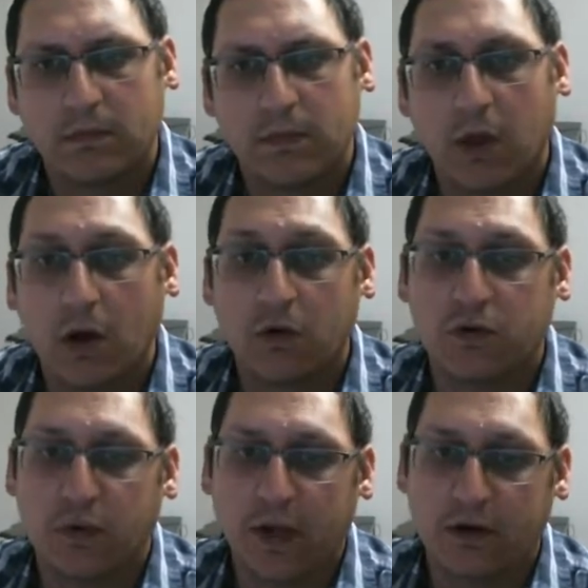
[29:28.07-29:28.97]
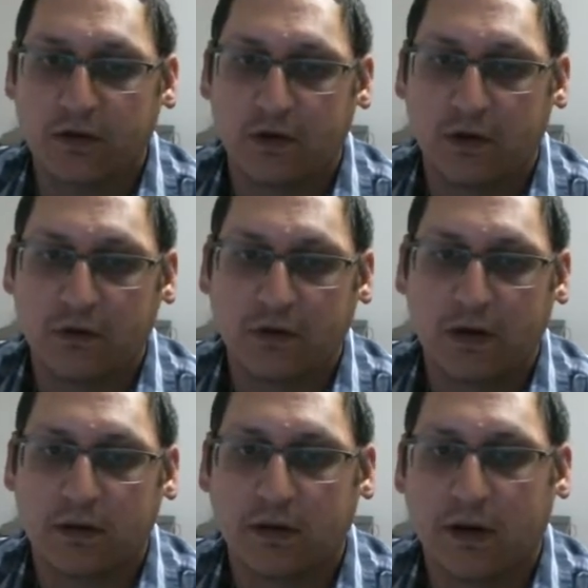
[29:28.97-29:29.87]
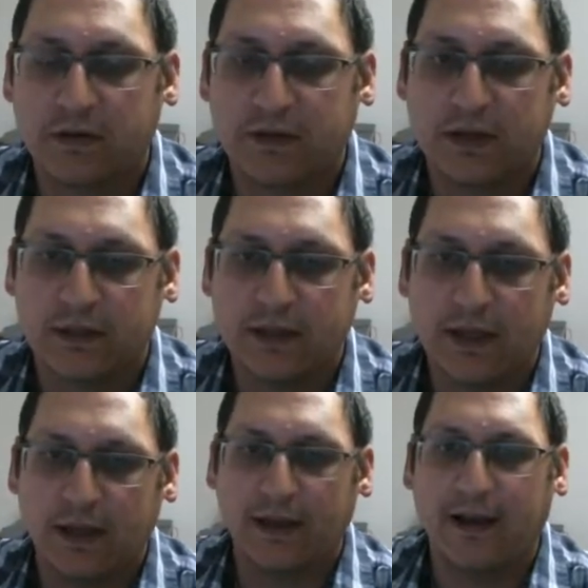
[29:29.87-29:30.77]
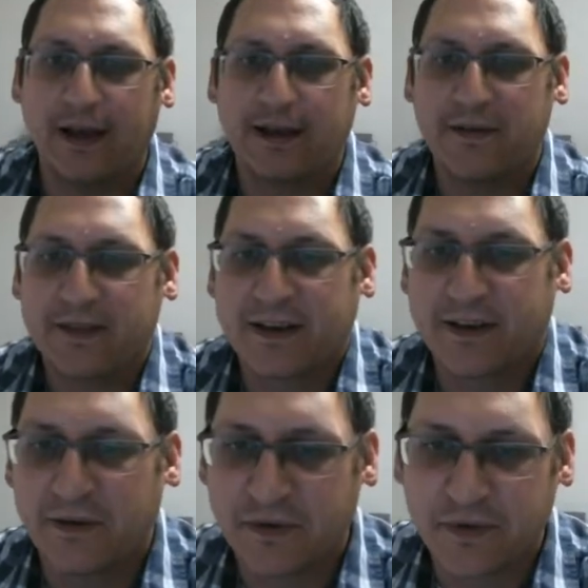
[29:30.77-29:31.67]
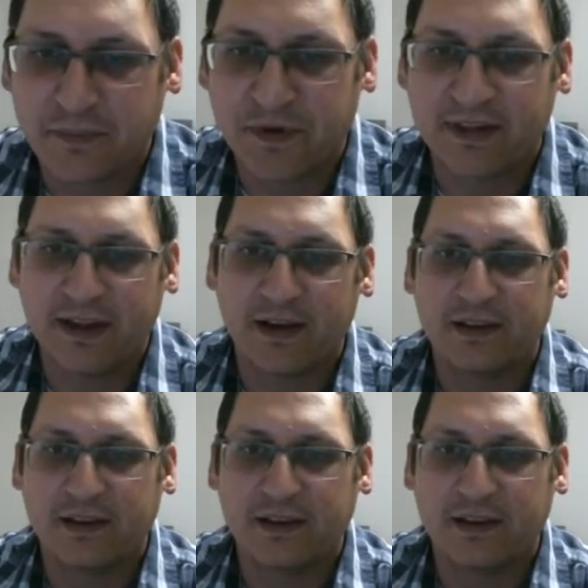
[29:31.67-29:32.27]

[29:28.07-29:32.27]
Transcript: Oh, Swagger is her own Kartana. I was gonna say, I didn't know that could go through Protect.